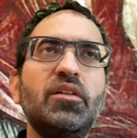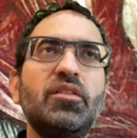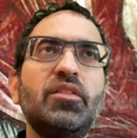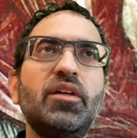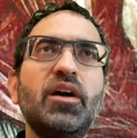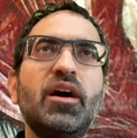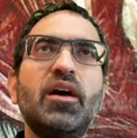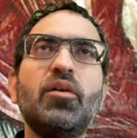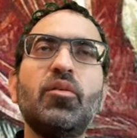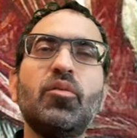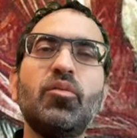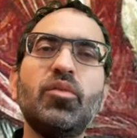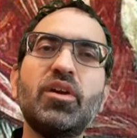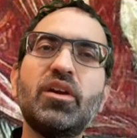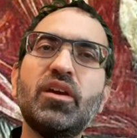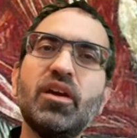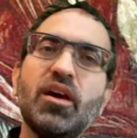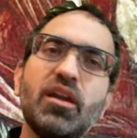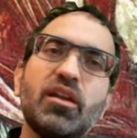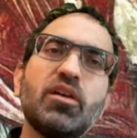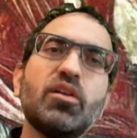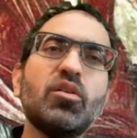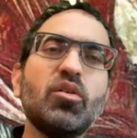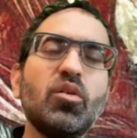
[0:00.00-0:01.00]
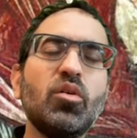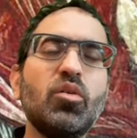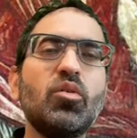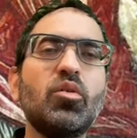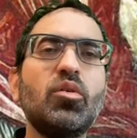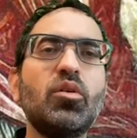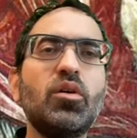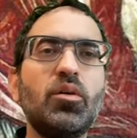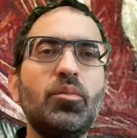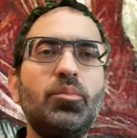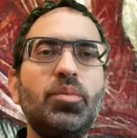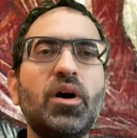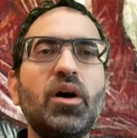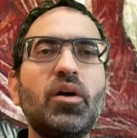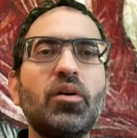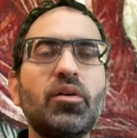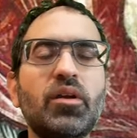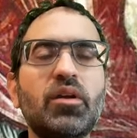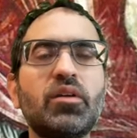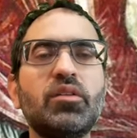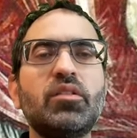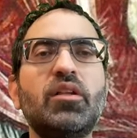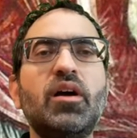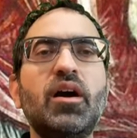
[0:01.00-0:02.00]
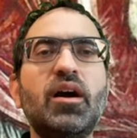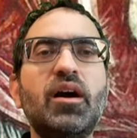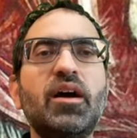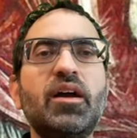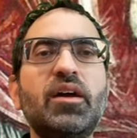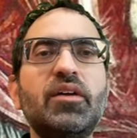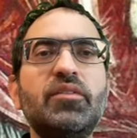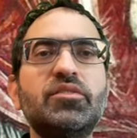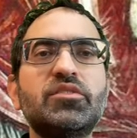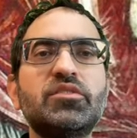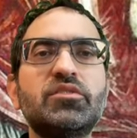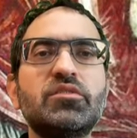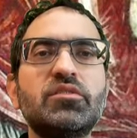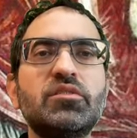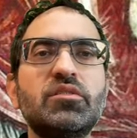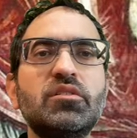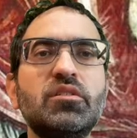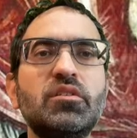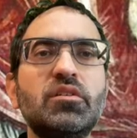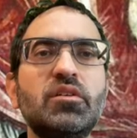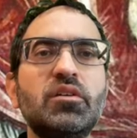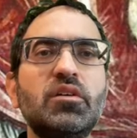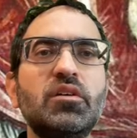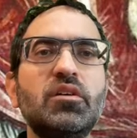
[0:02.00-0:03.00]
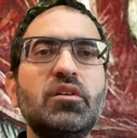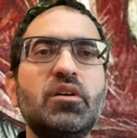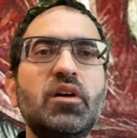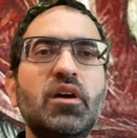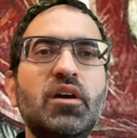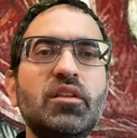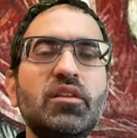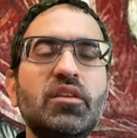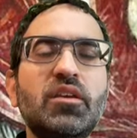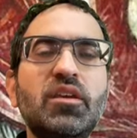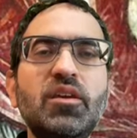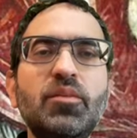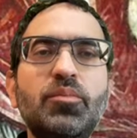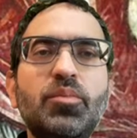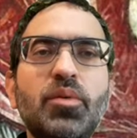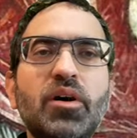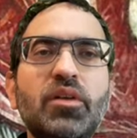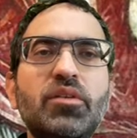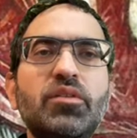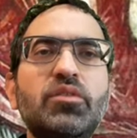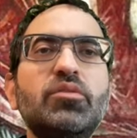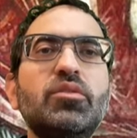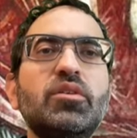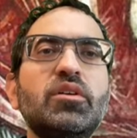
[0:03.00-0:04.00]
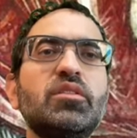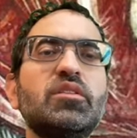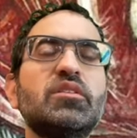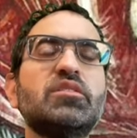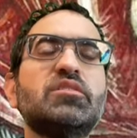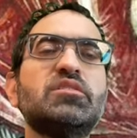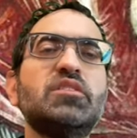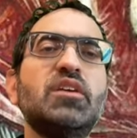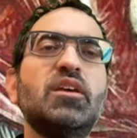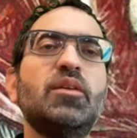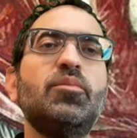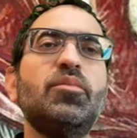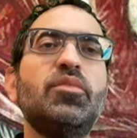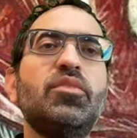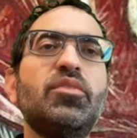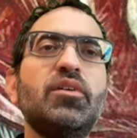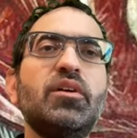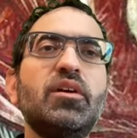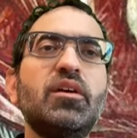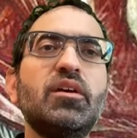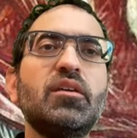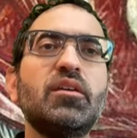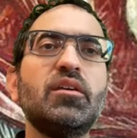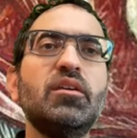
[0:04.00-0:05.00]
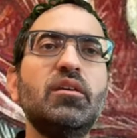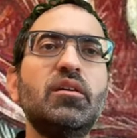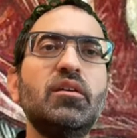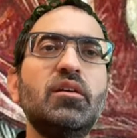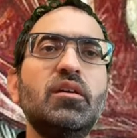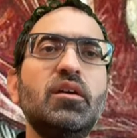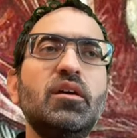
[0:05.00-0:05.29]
That we kind of go about our lives and keep on doing the same thing,